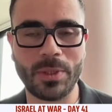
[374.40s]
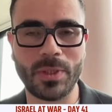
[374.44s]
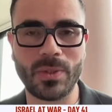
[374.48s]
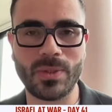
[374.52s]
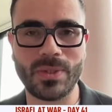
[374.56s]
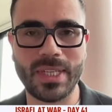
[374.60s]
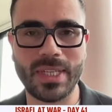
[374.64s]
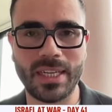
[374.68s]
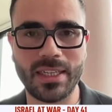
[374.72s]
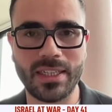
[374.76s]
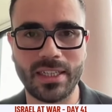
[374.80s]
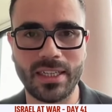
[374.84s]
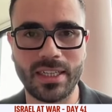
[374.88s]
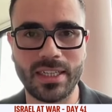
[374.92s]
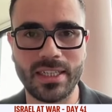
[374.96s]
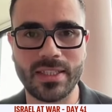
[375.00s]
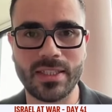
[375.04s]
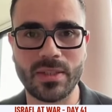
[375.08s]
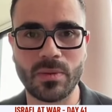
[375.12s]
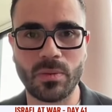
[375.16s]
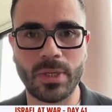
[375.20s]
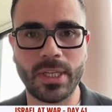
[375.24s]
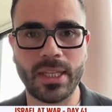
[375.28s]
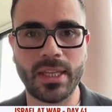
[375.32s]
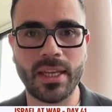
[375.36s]
happy, to say the
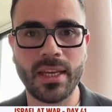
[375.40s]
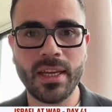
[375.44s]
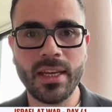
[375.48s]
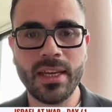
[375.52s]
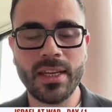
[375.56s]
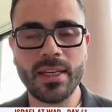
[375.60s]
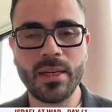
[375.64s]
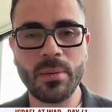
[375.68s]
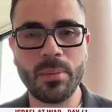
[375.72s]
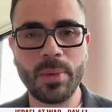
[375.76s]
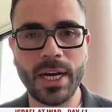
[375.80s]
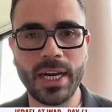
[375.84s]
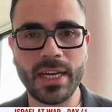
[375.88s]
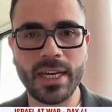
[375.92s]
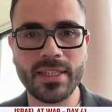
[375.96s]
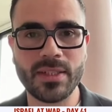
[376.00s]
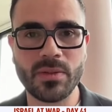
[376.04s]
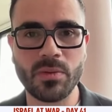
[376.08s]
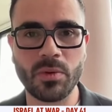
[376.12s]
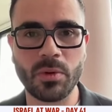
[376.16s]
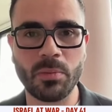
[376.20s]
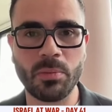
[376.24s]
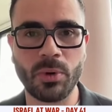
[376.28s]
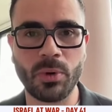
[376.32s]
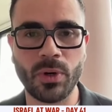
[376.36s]
least, with the
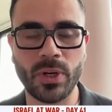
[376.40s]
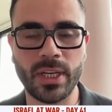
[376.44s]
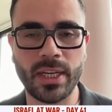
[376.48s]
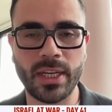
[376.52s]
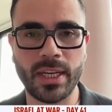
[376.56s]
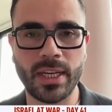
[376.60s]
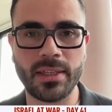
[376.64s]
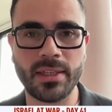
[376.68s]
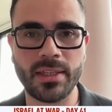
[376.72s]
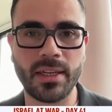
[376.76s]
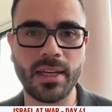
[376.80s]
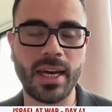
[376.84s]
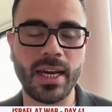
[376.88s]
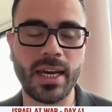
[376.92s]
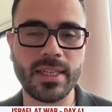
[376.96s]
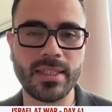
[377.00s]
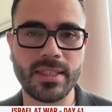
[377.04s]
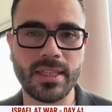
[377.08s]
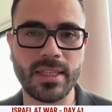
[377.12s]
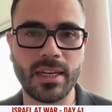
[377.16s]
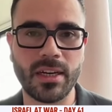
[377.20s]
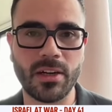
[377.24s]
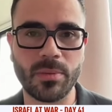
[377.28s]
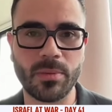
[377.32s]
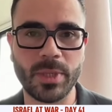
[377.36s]
biased reporting and the
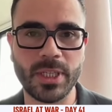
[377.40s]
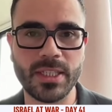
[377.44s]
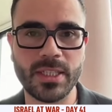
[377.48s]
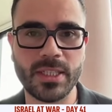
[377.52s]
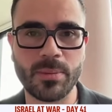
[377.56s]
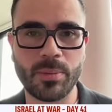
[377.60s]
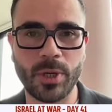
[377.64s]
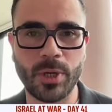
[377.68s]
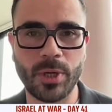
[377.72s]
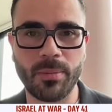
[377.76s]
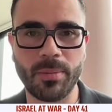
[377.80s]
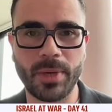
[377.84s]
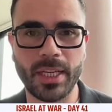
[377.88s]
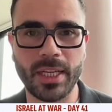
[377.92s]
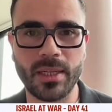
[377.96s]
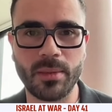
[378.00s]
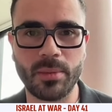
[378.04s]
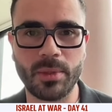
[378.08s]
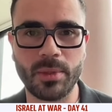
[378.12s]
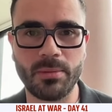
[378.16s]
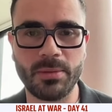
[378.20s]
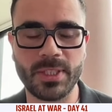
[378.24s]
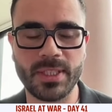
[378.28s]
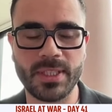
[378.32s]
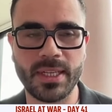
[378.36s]
lies that are being spread by the
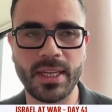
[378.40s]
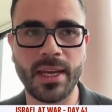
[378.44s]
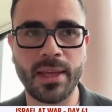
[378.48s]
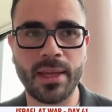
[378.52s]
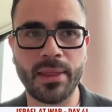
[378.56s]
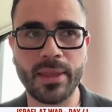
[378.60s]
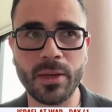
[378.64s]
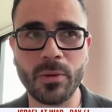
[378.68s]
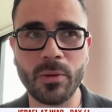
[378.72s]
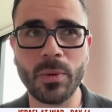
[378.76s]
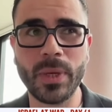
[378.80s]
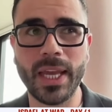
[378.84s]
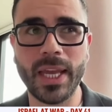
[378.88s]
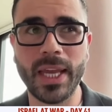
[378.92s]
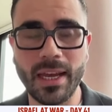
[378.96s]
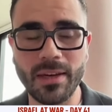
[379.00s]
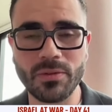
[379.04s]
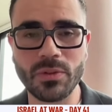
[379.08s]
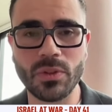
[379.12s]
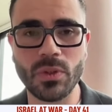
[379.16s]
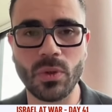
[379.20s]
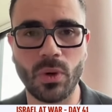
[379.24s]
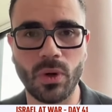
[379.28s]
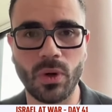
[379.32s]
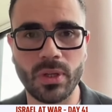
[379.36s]
BBC. I think we
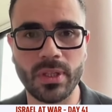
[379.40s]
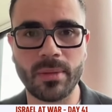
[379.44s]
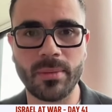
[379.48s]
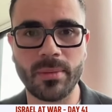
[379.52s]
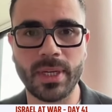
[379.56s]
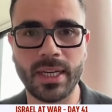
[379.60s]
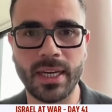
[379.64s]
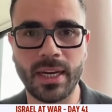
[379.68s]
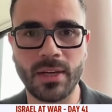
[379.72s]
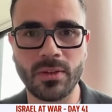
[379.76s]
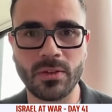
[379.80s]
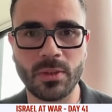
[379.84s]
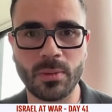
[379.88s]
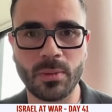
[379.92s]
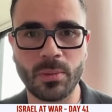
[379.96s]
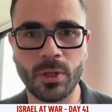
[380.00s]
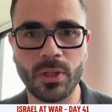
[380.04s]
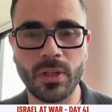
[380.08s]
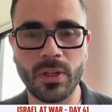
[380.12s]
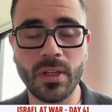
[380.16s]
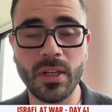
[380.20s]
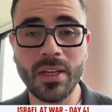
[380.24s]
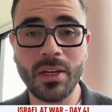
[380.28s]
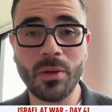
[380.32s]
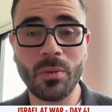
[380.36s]
have to hold them
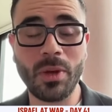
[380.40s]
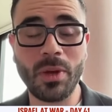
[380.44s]
accountable.